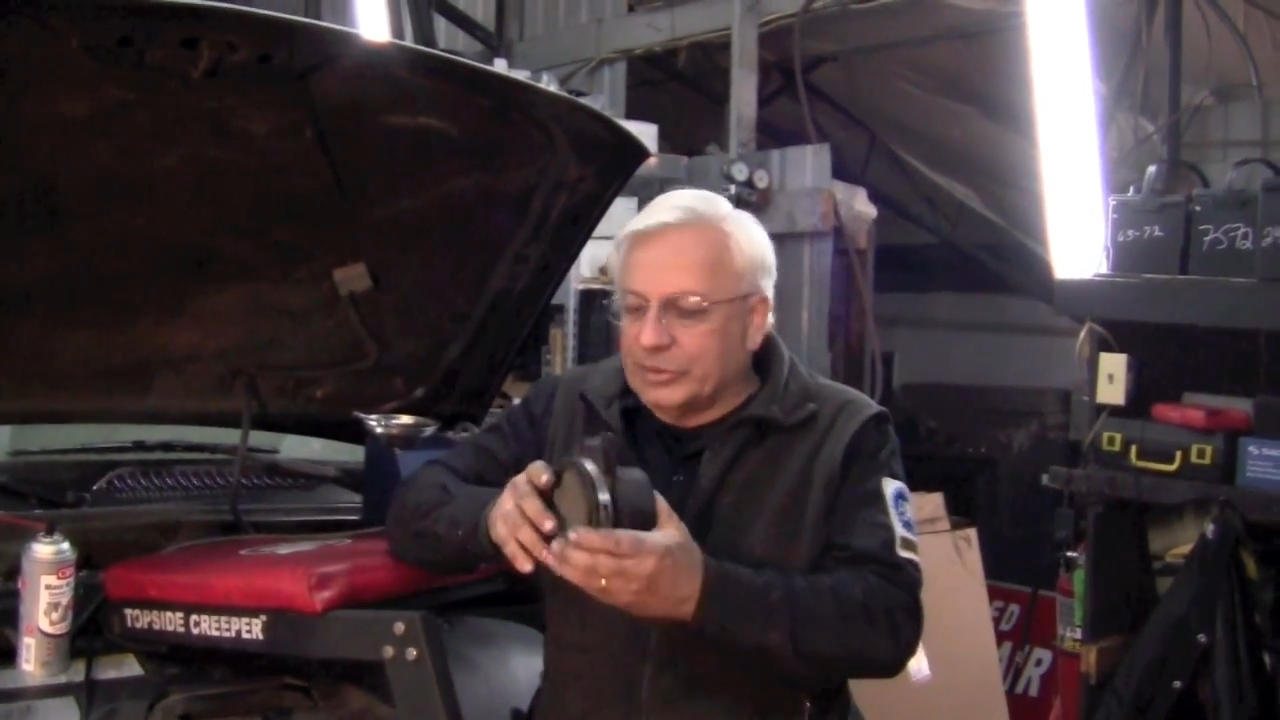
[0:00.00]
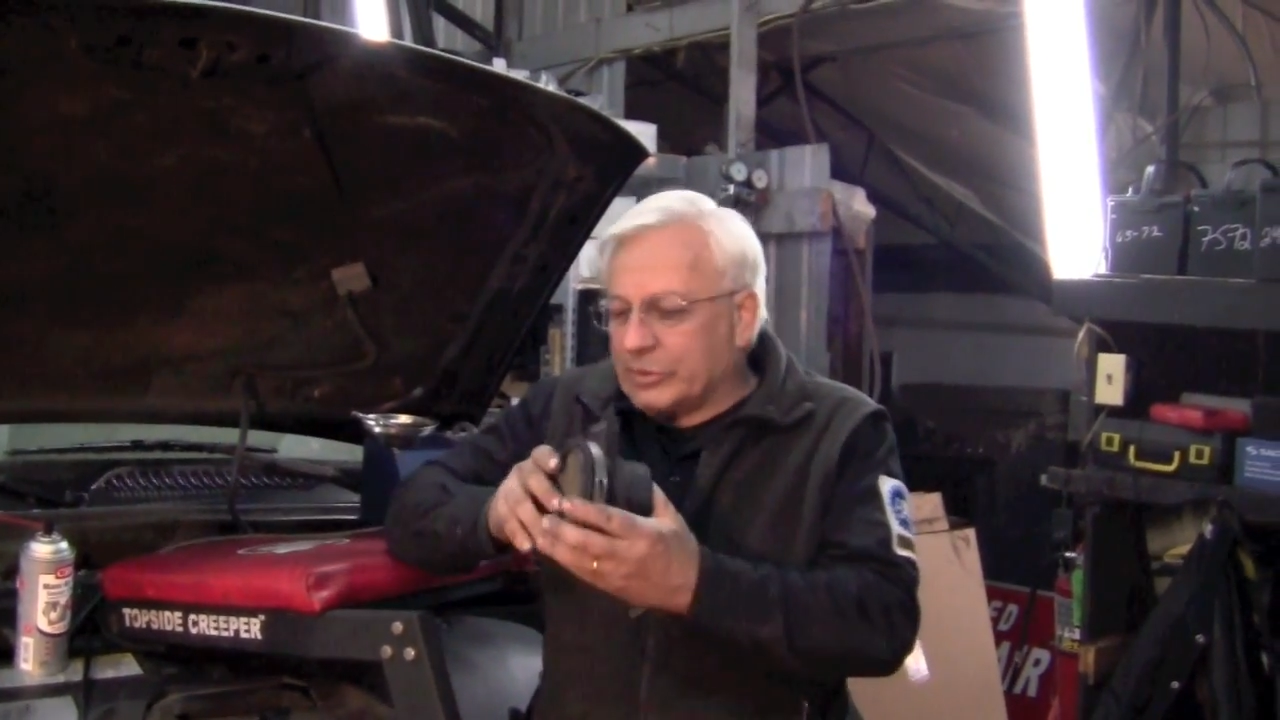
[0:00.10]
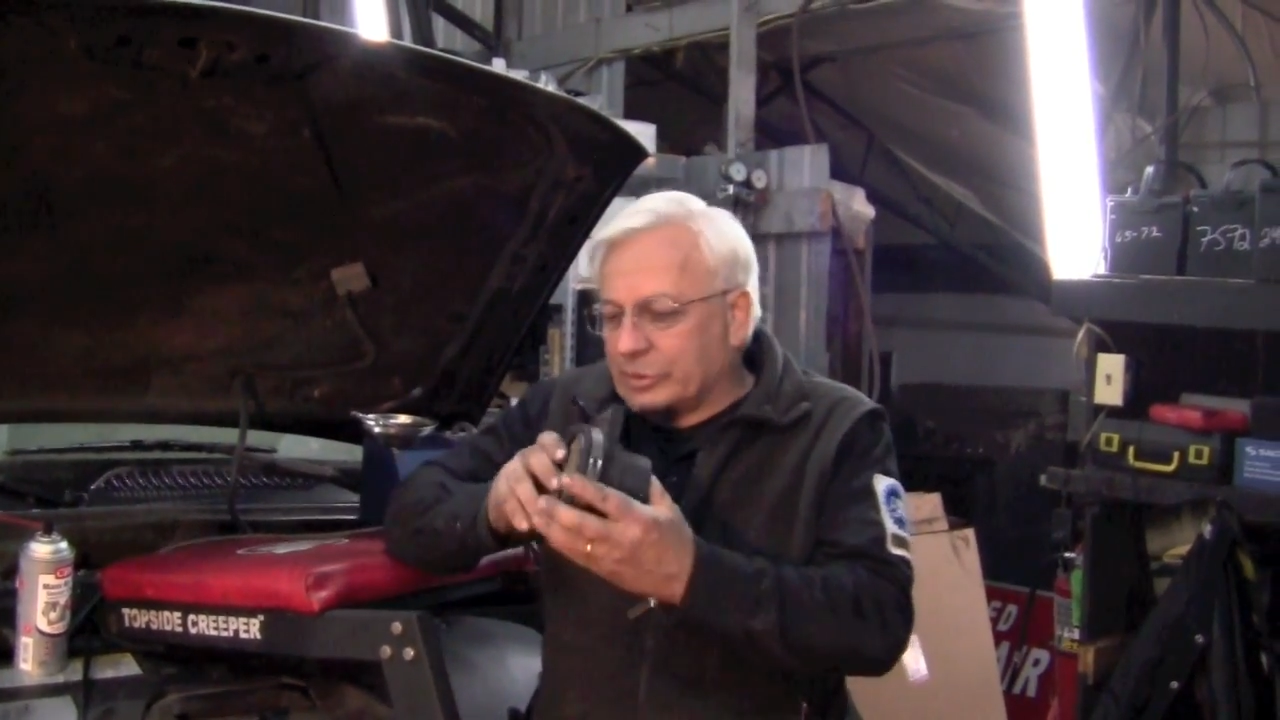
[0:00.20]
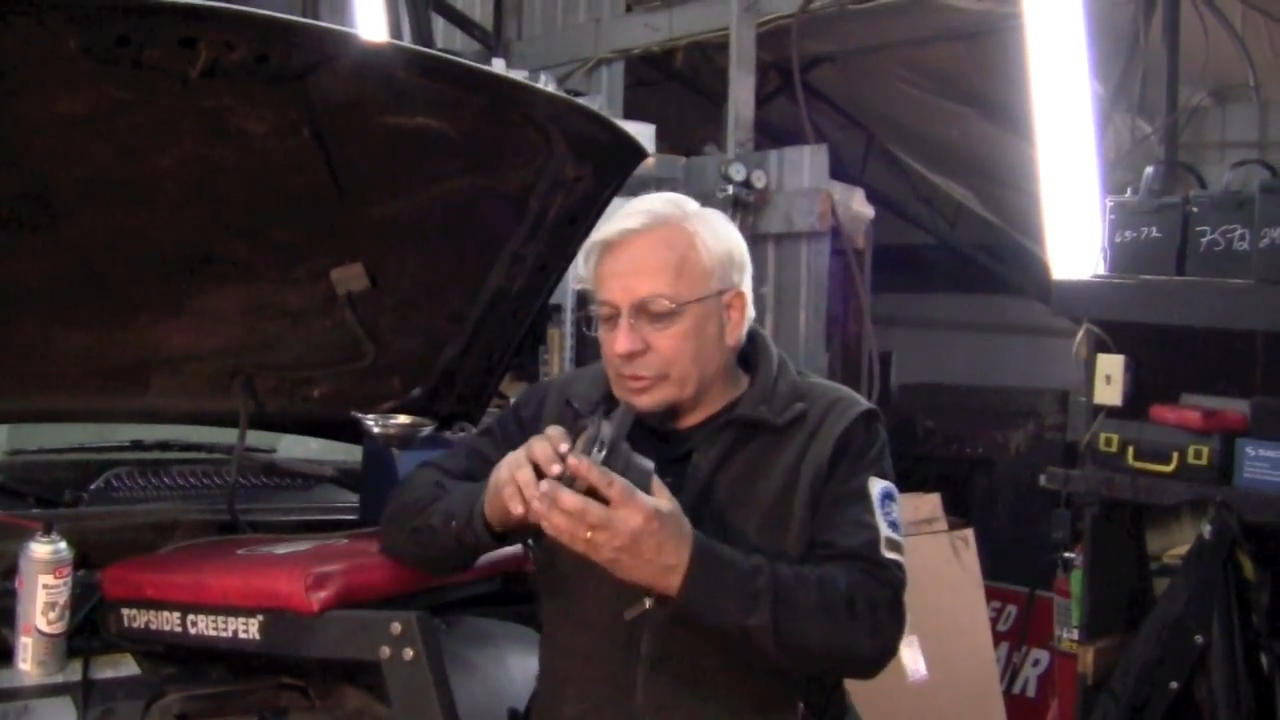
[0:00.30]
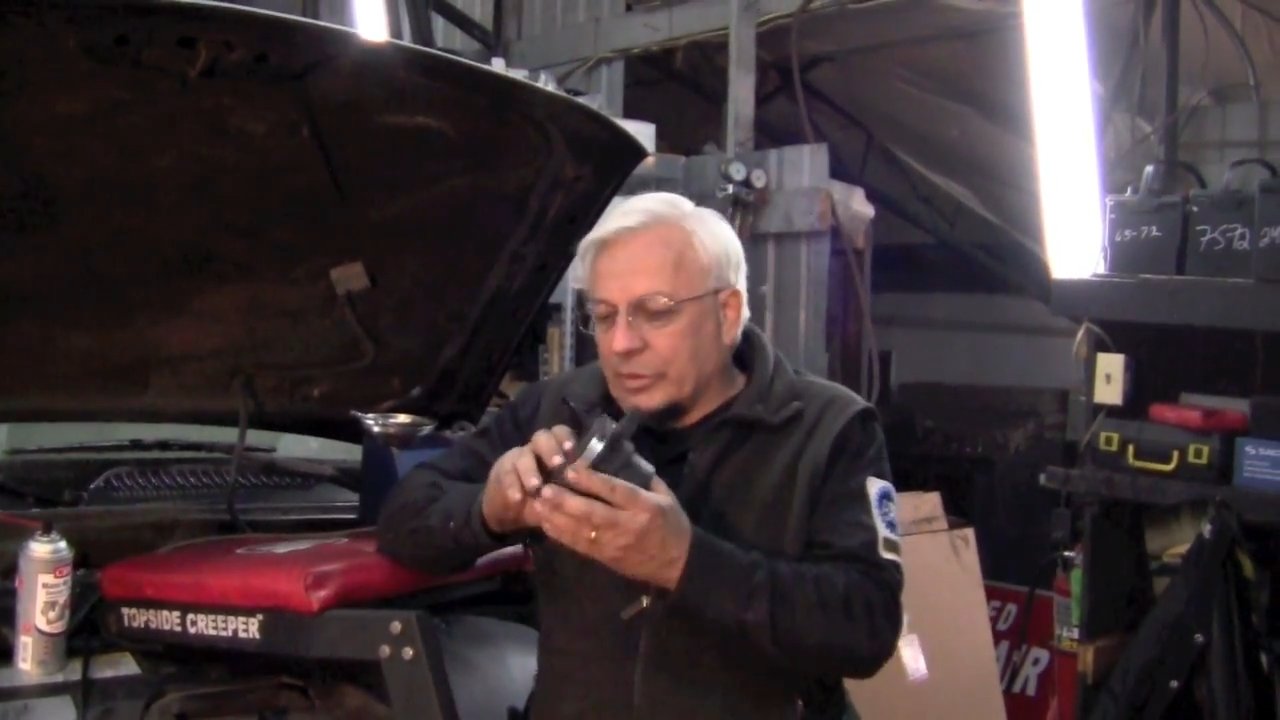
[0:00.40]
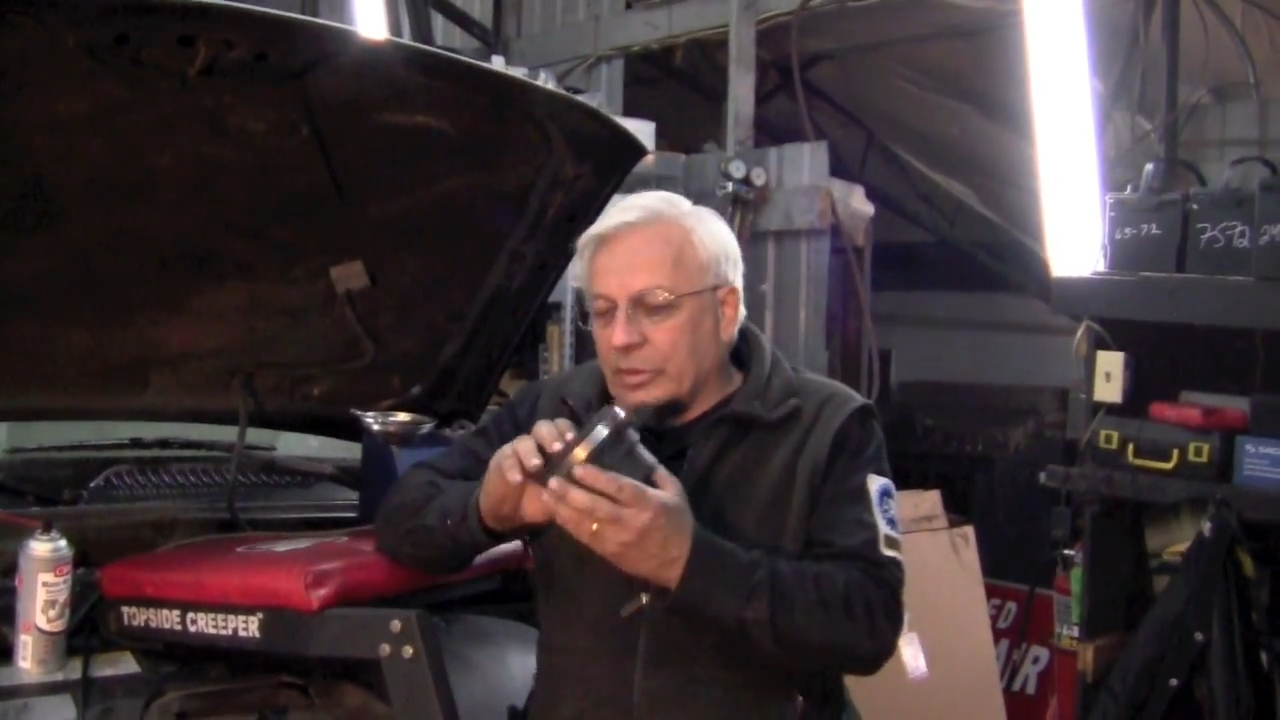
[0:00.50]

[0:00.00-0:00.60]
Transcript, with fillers: sensor.